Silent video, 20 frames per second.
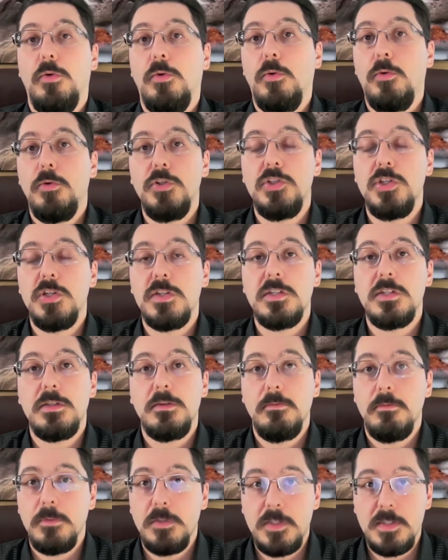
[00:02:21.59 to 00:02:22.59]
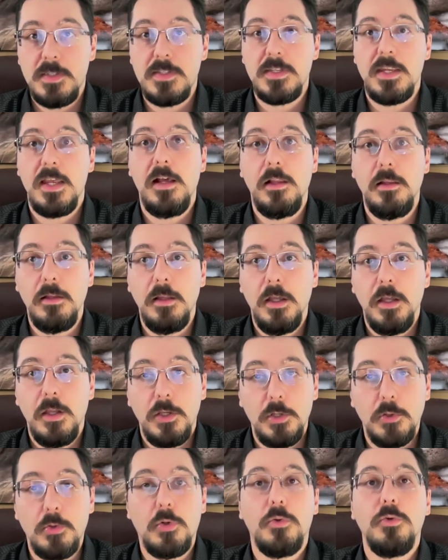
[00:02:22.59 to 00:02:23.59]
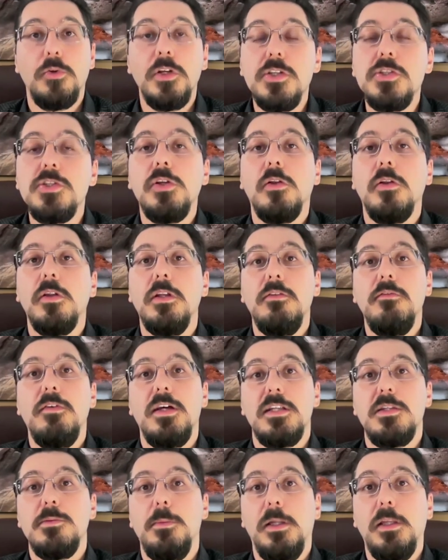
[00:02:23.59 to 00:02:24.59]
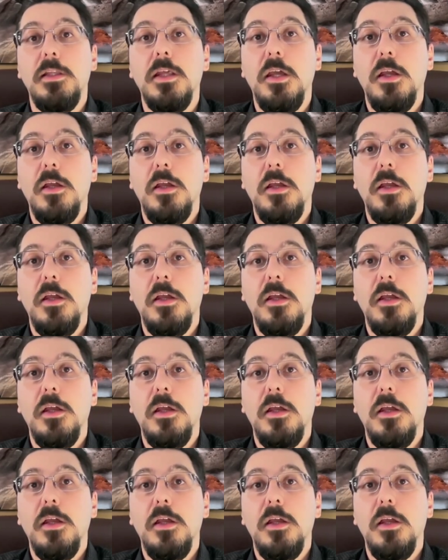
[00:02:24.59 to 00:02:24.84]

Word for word: or just sell your original investment